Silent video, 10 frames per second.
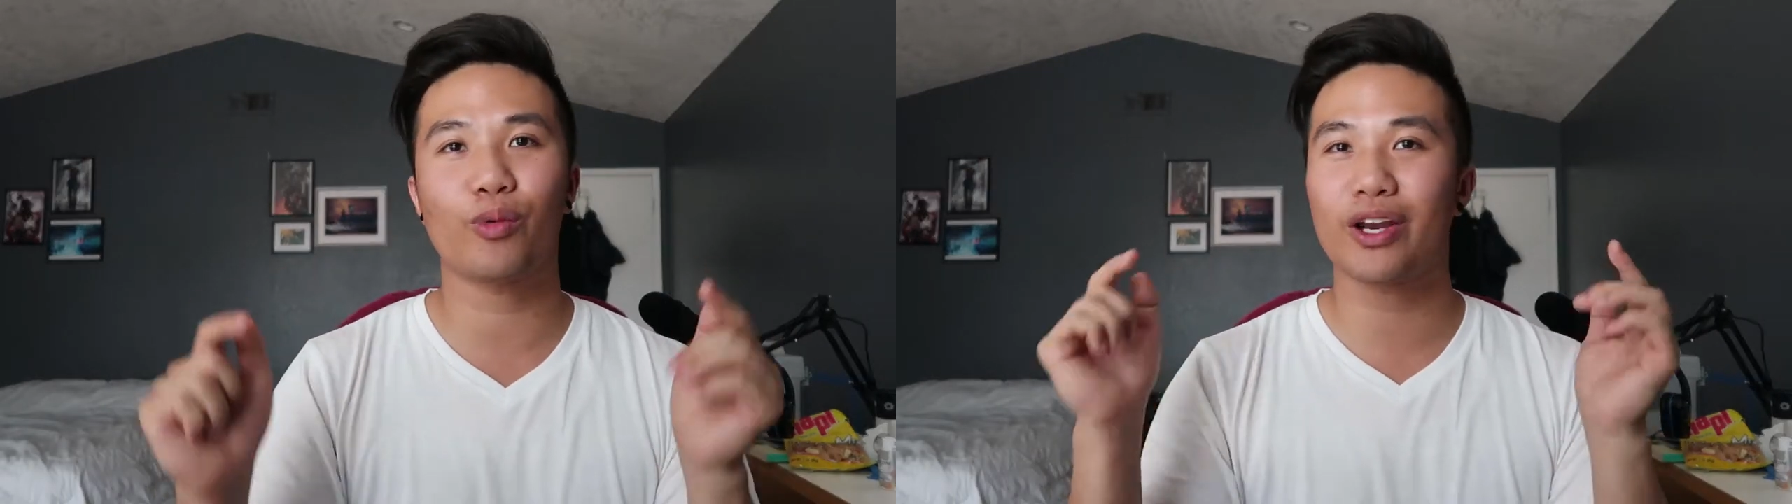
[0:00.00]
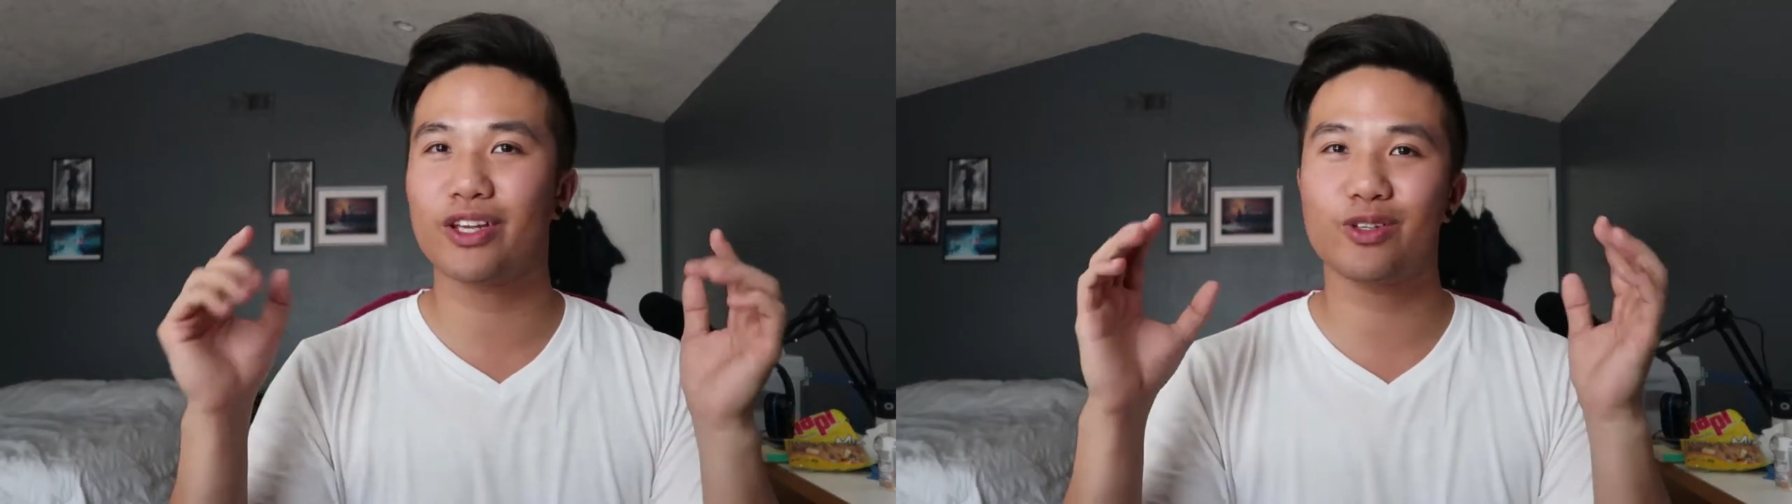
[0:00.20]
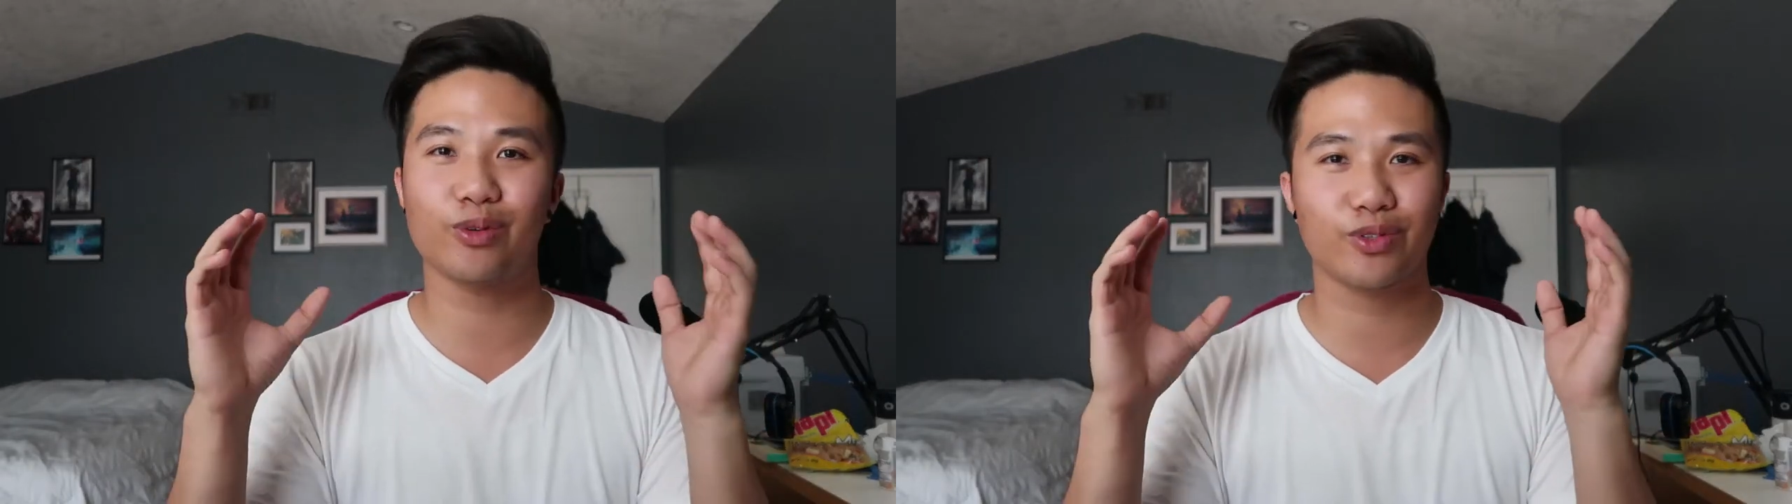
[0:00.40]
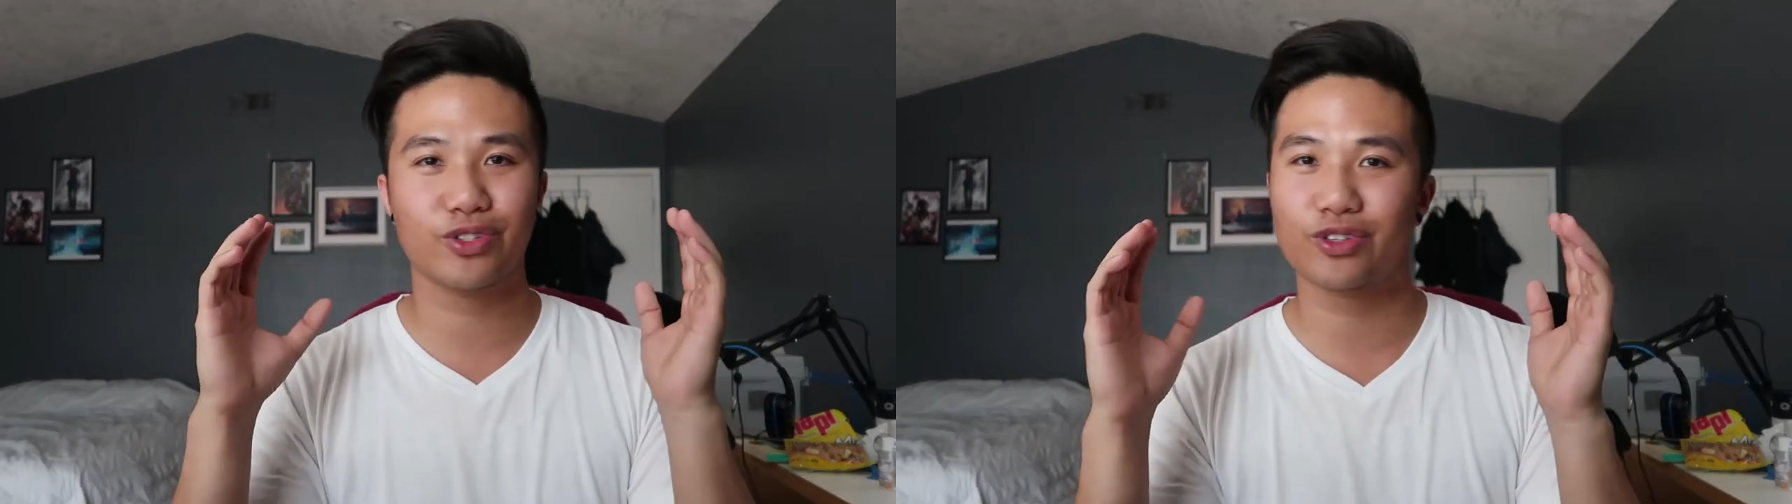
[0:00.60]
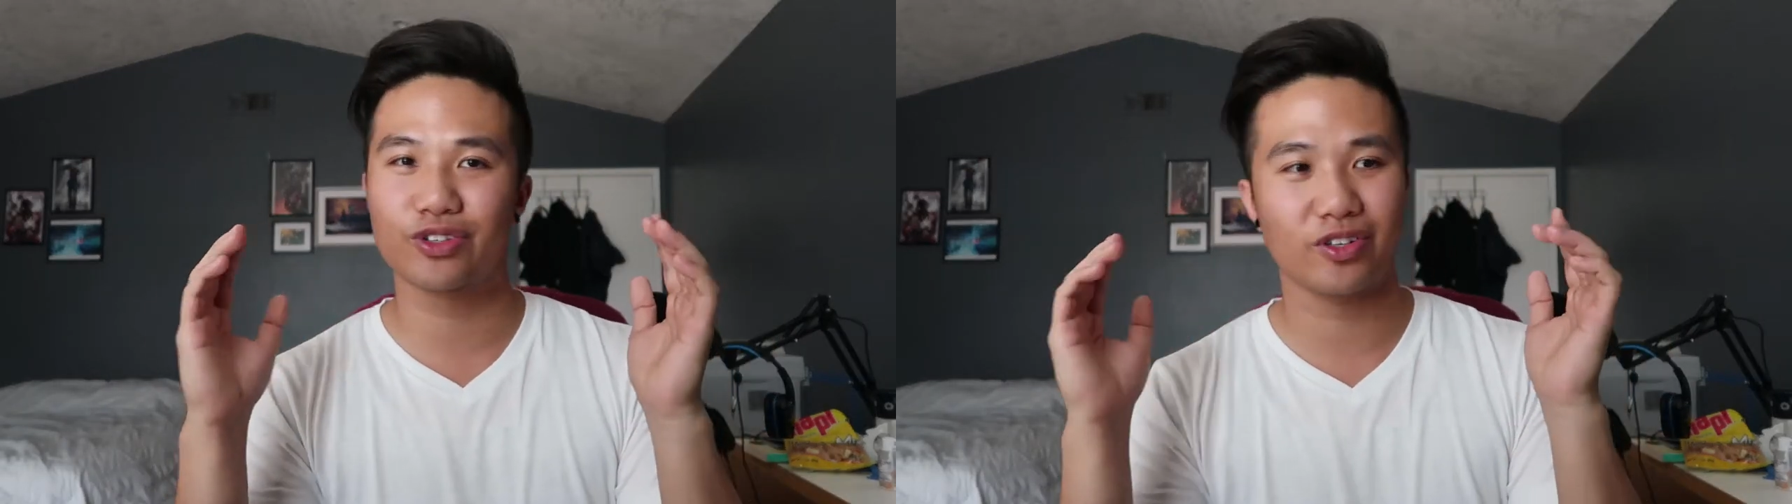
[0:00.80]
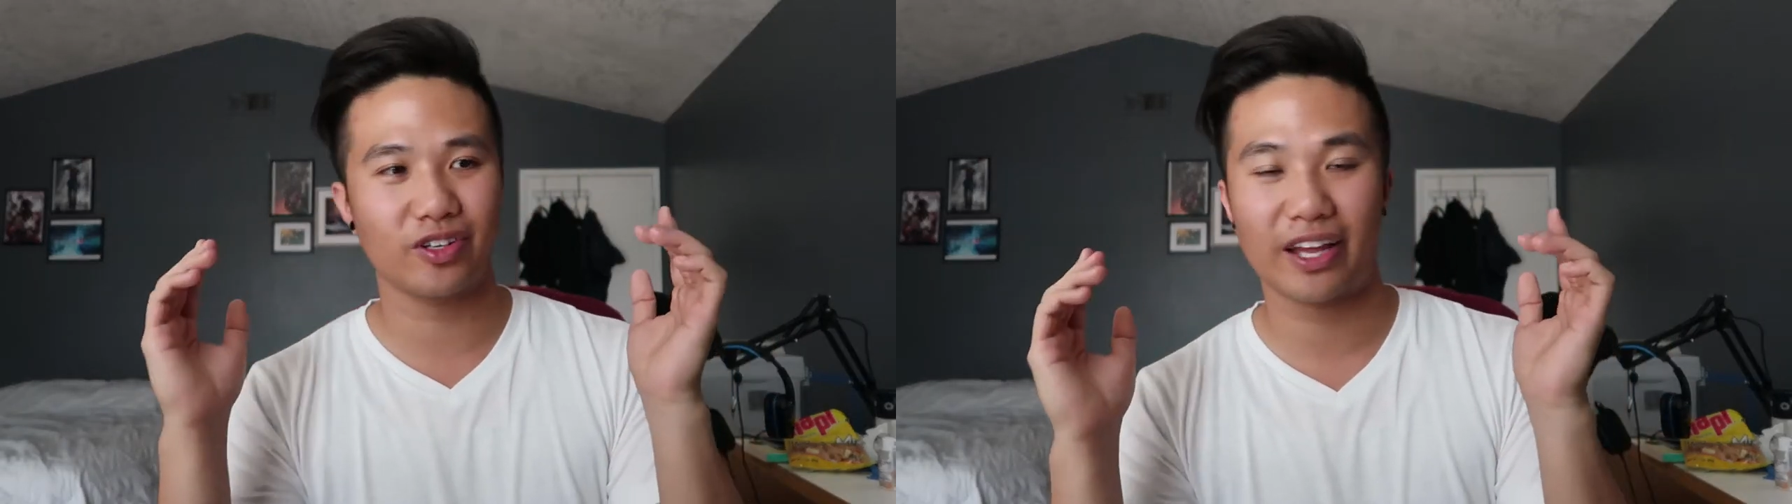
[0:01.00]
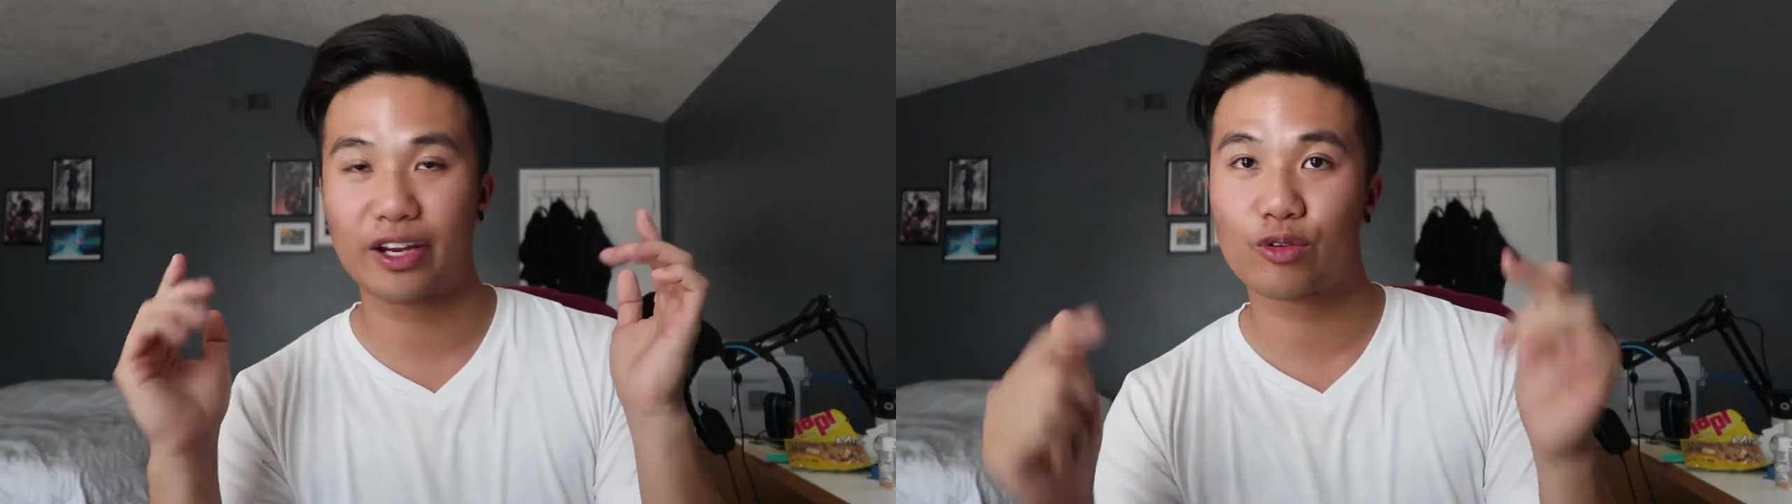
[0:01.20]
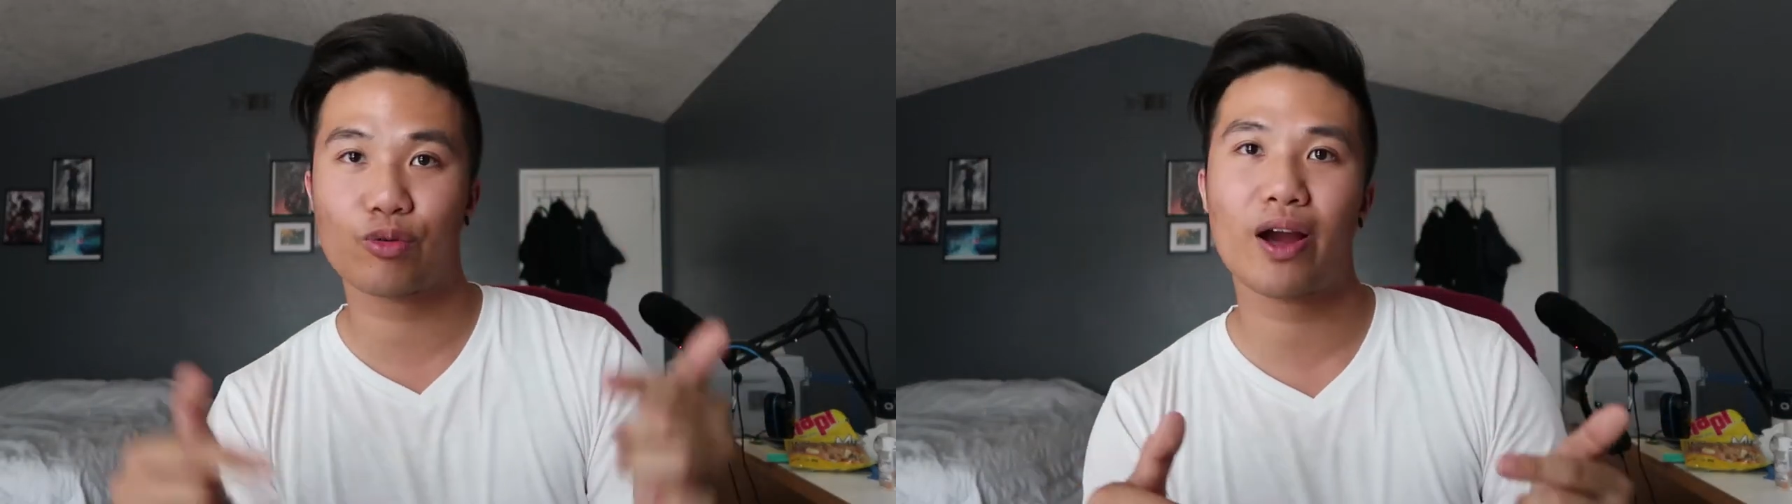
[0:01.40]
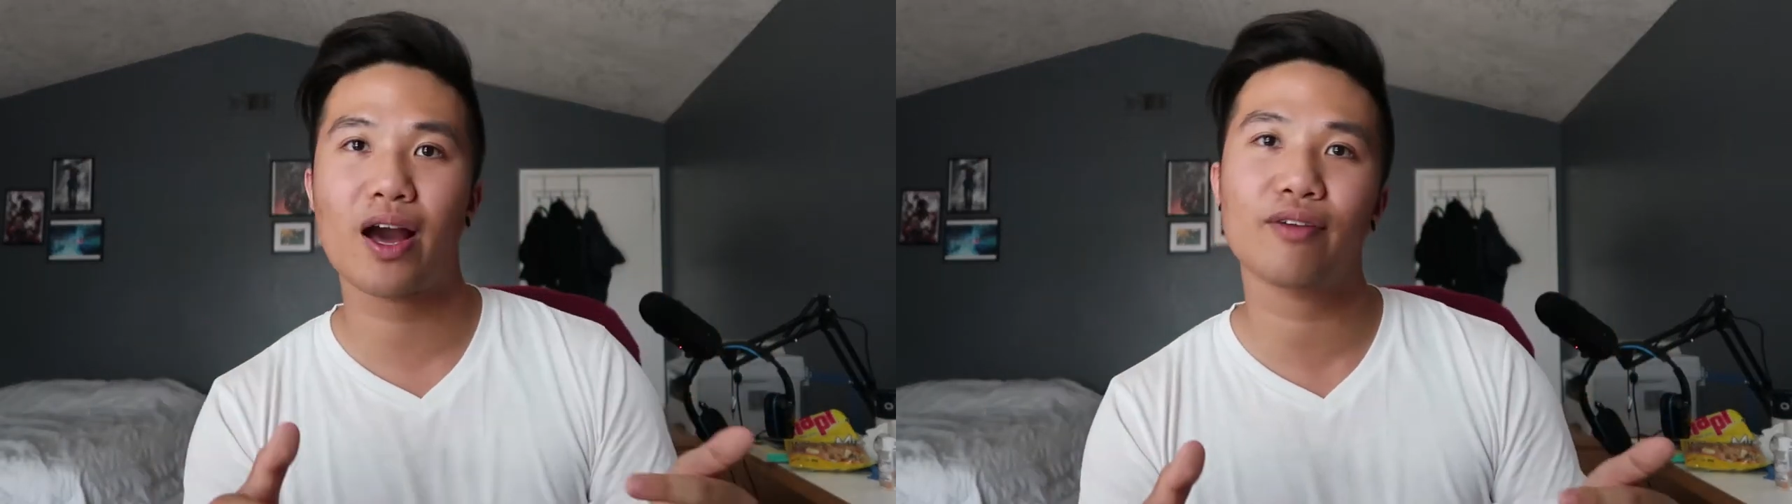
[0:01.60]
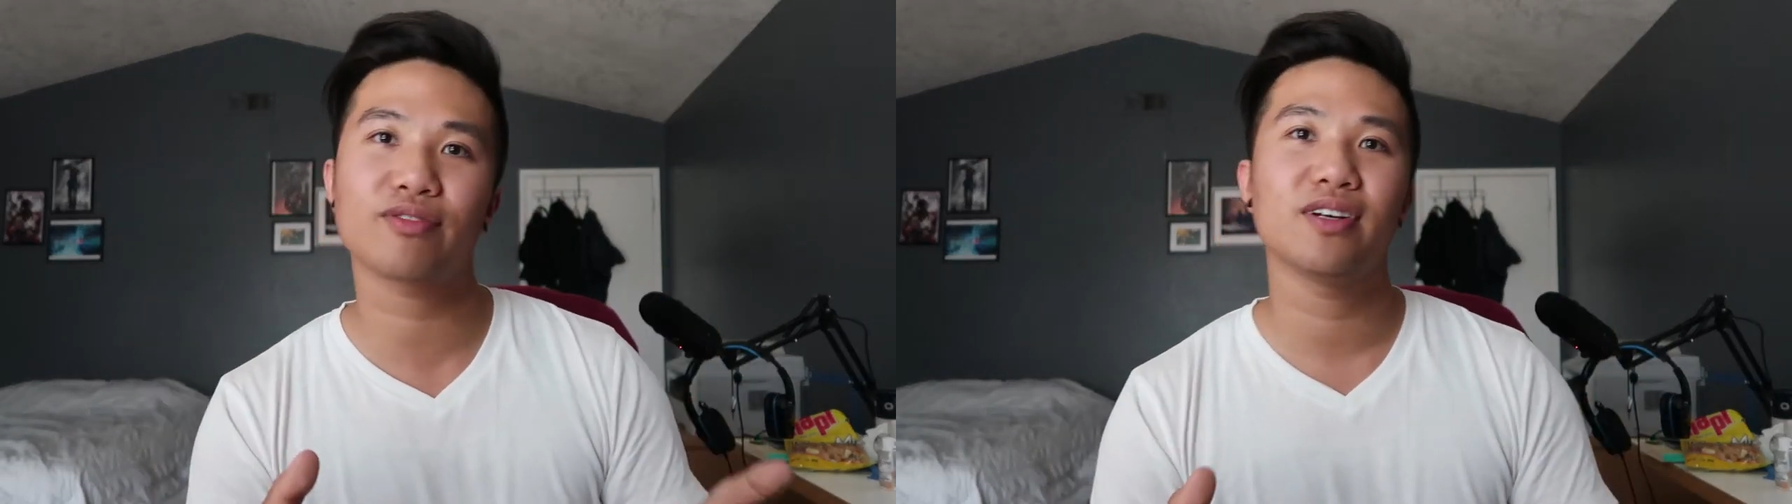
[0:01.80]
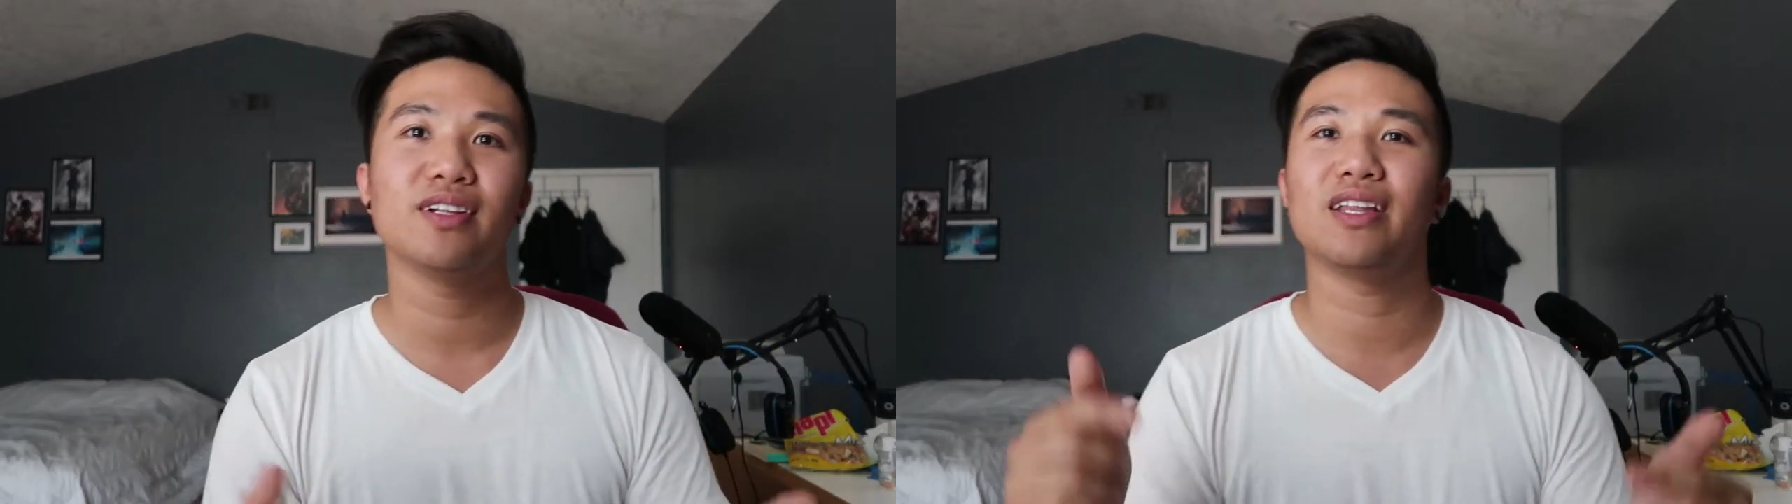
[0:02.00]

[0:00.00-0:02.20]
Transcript: Why do you do a certain like craft?